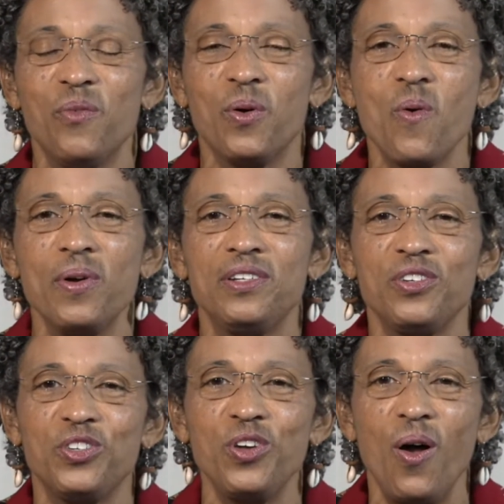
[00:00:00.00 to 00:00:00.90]
we're going
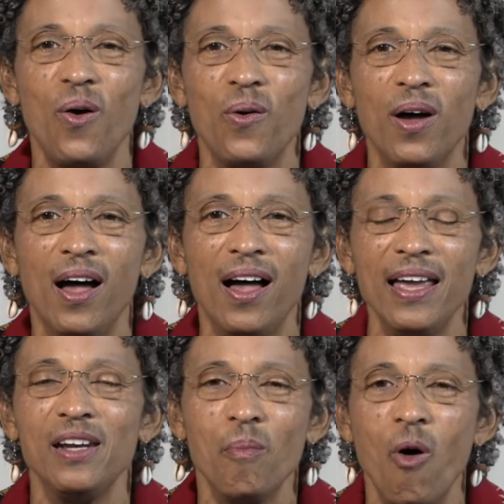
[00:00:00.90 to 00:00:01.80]
to show
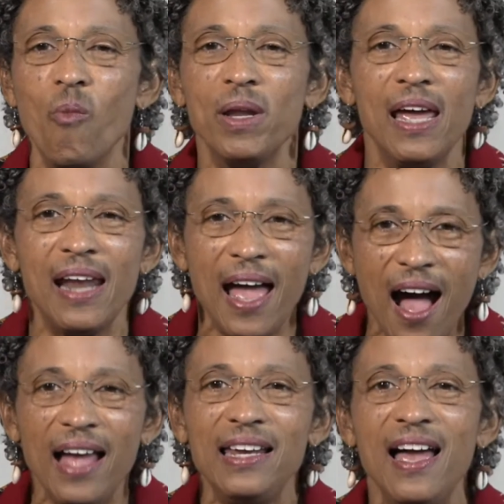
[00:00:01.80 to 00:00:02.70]
in a moment. And I
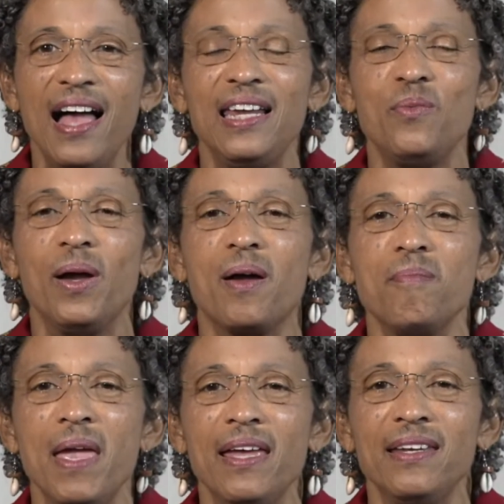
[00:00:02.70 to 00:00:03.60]
highly, highly
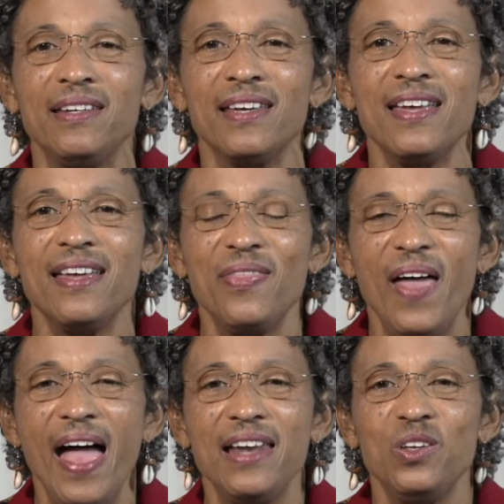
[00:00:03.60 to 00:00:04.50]
recommend
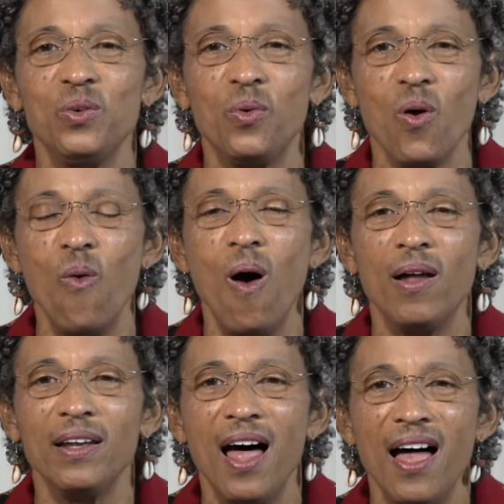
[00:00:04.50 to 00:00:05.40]
that you go
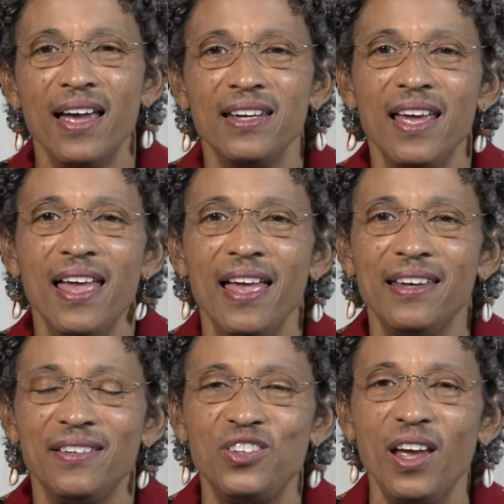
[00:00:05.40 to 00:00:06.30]
online
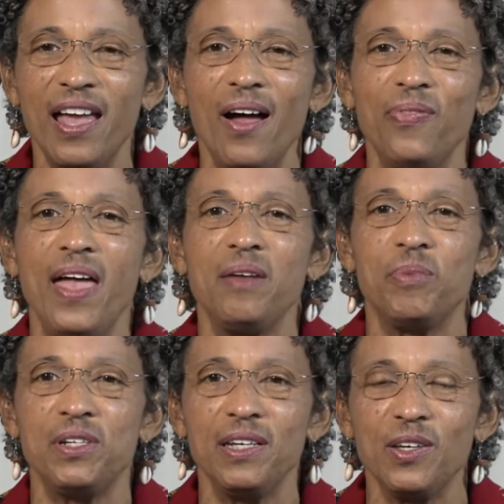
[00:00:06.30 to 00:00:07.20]
and check out
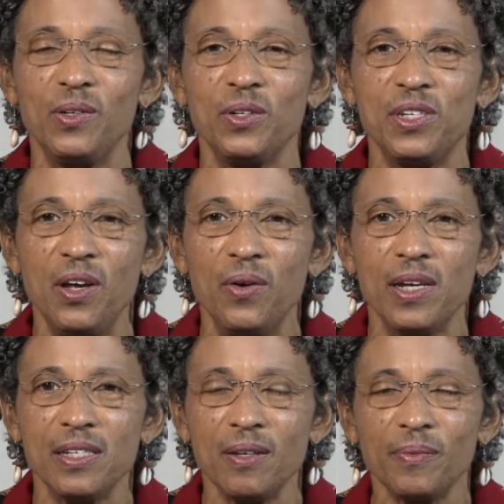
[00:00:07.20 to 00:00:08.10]
that particular
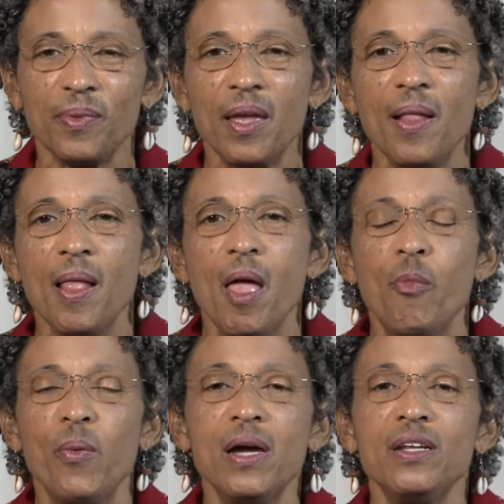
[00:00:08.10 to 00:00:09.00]
series.
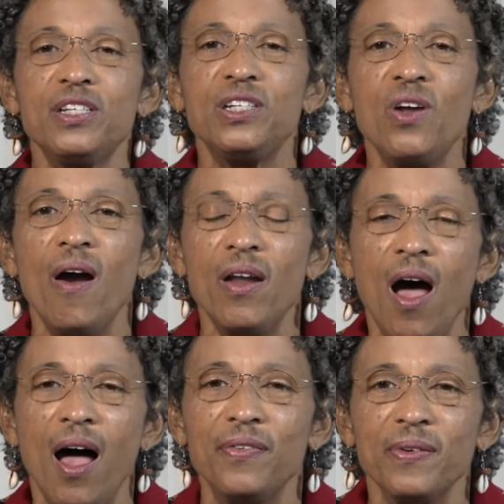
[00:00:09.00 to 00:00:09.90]
But we're going to start
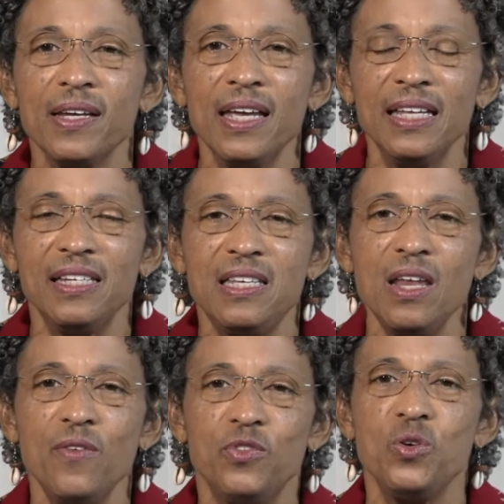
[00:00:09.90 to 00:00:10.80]
off,
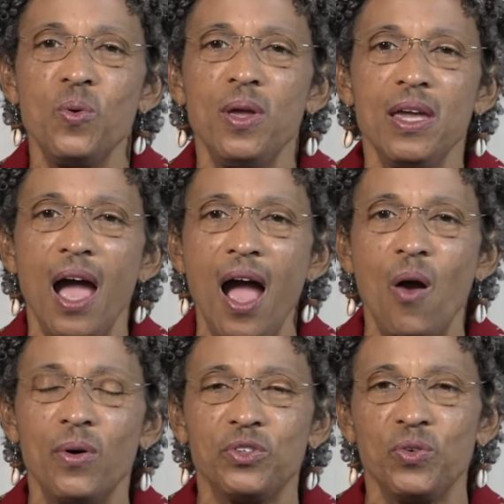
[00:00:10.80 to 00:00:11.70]
instead of doing
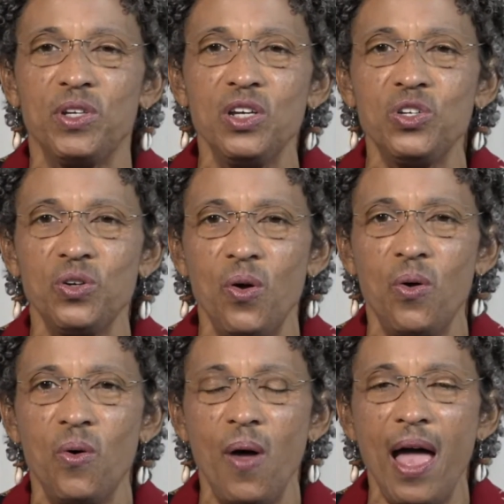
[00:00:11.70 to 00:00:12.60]
our
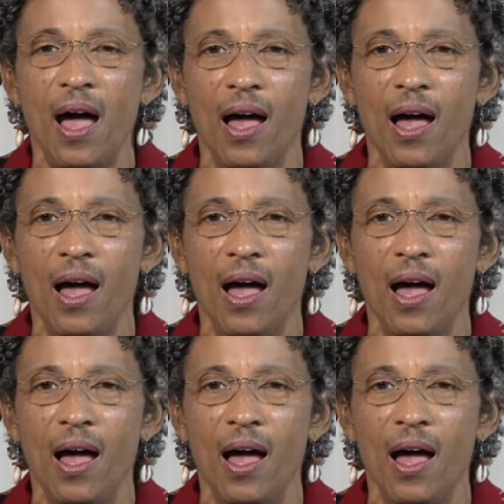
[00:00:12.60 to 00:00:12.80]
traditional